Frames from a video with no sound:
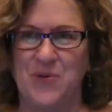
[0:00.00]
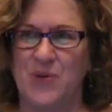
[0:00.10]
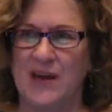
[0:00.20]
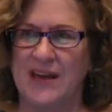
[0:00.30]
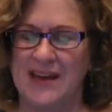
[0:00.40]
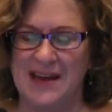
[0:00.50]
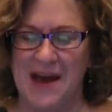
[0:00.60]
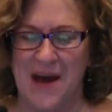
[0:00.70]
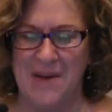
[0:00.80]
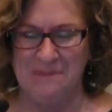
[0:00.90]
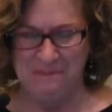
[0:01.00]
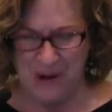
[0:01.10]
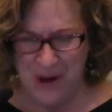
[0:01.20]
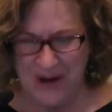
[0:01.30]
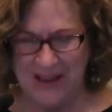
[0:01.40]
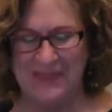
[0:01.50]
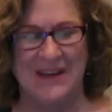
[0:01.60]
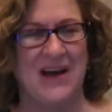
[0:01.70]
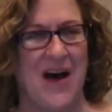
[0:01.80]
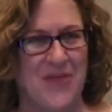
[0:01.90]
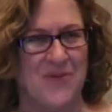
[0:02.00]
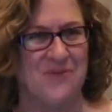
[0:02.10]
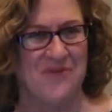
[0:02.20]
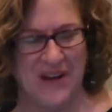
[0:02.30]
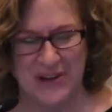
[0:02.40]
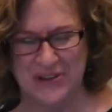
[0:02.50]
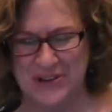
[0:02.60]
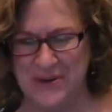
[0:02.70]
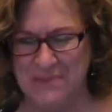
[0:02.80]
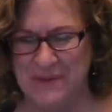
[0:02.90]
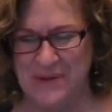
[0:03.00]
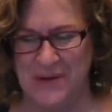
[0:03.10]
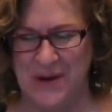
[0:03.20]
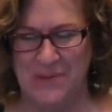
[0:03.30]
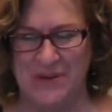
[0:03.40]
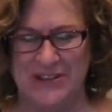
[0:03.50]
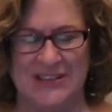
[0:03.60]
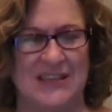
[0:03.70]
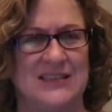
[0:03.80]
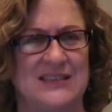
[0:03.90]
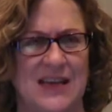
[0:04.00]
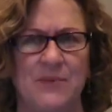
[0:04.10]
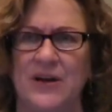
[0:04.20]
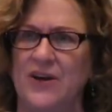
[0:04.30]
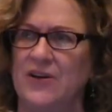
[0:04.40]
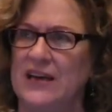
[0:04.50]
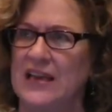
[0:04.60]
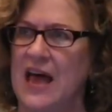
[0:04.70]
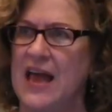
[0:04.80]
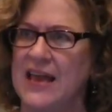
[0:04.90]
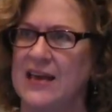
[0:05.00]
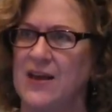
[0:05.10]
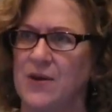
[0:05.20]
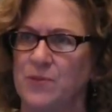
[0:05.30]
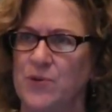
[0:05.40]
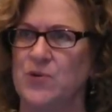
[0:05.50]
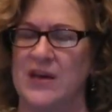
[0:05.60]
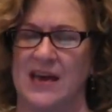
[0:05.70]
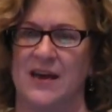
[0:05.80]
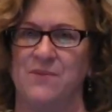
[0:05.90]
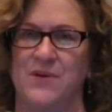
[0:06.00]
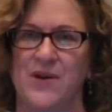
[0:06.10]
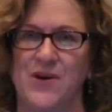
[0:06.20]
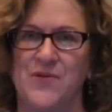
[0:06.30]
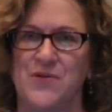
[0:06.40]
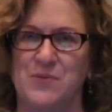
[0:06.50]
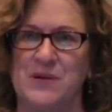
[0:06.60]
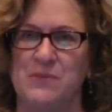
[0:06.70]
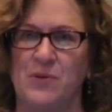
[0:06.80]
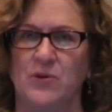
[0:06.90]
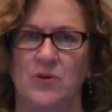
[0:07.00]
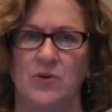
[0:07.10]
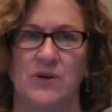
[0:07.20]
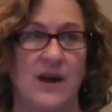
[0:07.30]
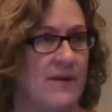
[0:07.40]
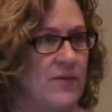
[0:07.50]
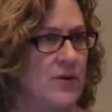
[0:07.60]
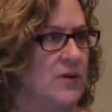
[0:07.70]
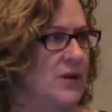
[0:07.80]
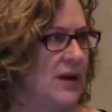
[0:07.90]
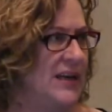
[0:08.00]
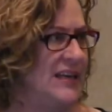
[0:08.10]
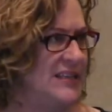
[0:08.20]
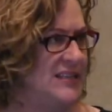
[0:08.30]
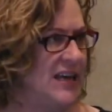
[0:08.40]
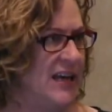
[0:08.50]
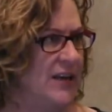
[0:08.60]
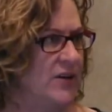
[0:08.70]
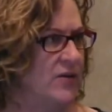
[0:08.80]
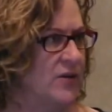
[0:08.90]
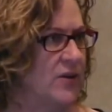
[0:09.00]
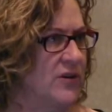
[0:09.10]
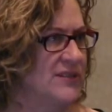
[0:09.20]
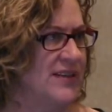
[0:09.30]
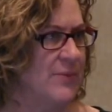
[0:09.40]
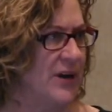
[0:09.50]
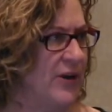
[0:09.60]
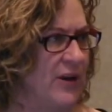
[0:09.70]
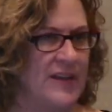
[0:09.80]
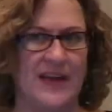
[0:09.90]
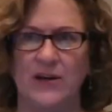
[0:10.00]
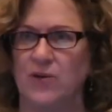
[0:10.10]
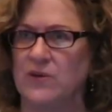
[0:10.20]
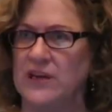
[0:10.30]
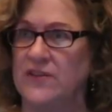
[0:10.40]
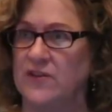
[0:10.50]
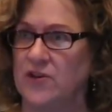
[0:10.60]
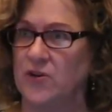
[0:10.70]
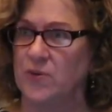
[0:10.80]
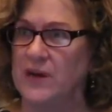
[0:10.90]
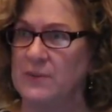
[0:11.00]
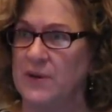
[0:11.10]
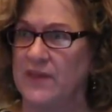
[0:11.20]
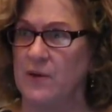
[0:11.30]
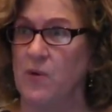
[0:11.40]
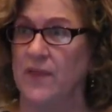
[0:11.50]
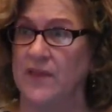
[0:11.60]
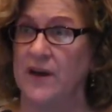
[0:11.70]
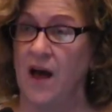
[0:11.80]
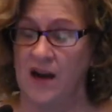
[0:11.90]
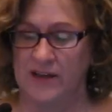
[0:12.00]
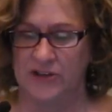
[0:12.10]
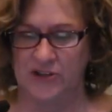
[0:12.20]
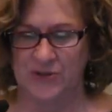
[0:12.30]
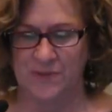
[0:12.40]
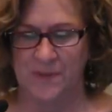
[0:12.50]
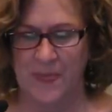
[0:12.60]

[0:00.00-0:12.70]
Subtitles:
We call it the Gotham Fellowship, which is a seminary-like boot camp for people who never intend to go to seminary. They don't need the degree, but they want the knowledge.